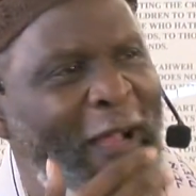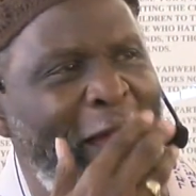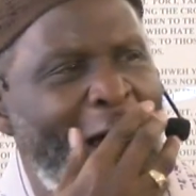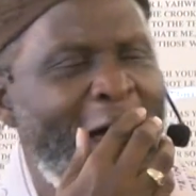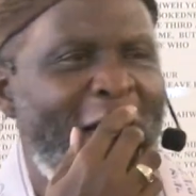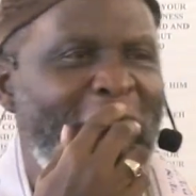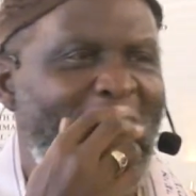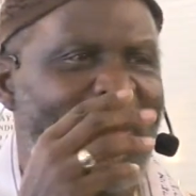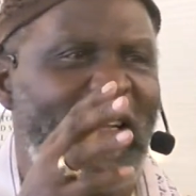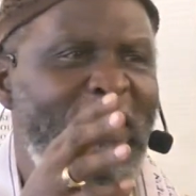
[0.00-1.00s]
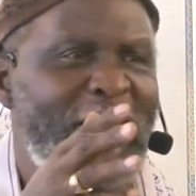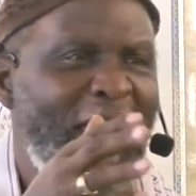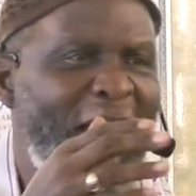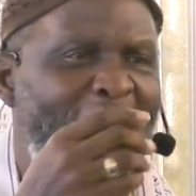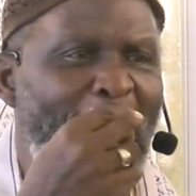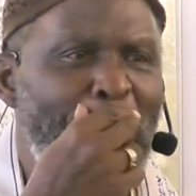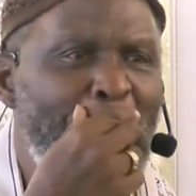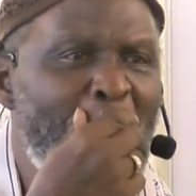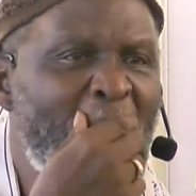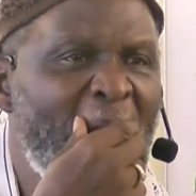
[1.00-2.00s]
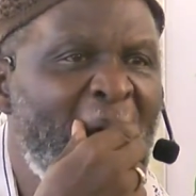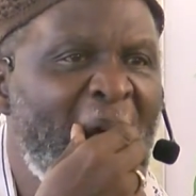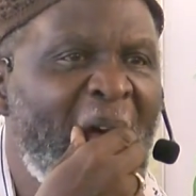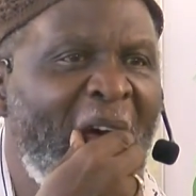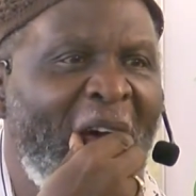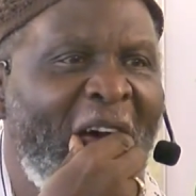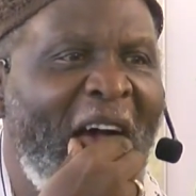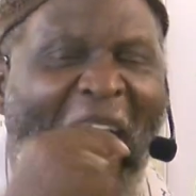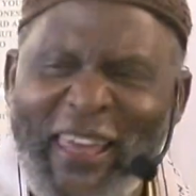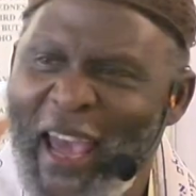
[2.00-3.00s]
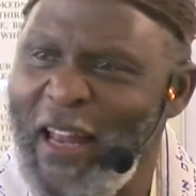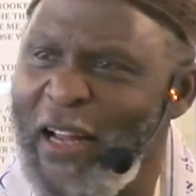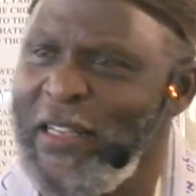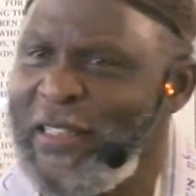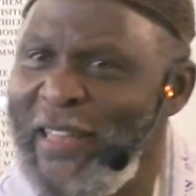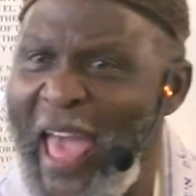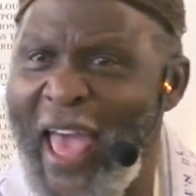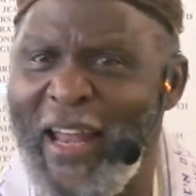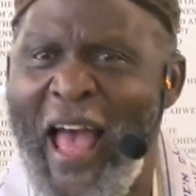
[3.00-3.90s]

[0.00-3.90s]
I have yet to understand that. I can't understand